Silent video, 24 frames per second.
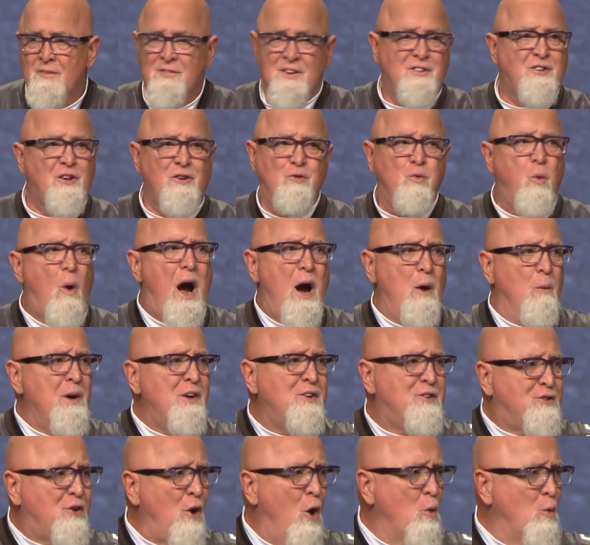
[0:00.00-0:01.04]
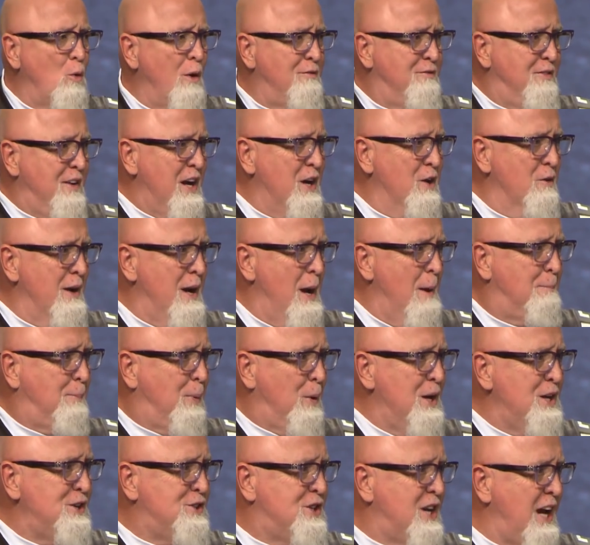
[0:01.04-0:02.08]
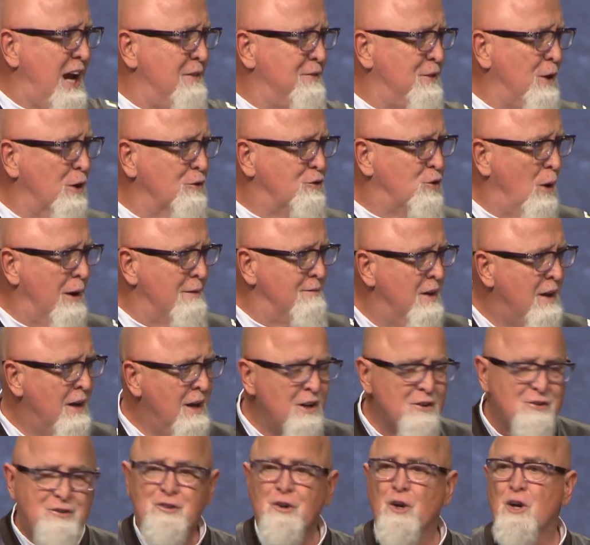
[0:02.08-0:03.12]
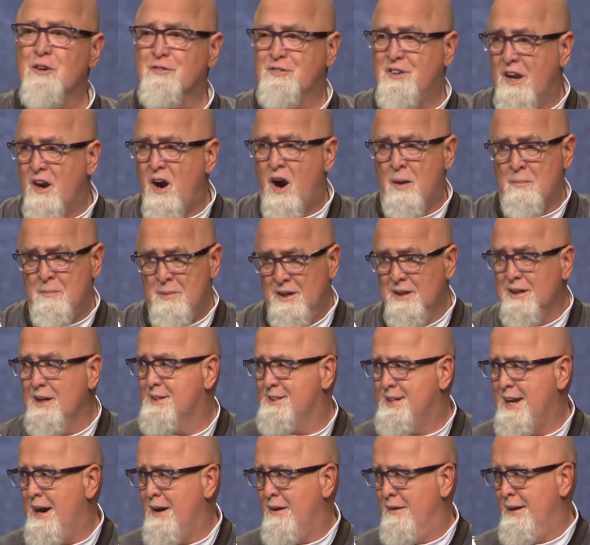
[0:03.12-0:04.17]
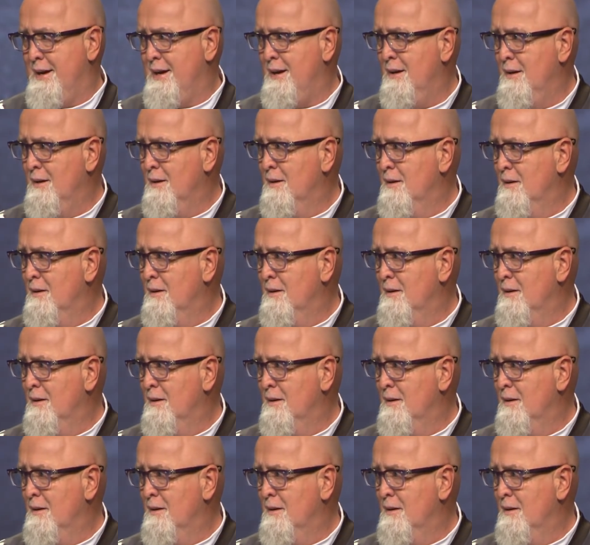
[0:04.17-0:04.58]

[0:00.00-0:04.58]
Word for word: This is why we so revere and appreciate those who have served in our military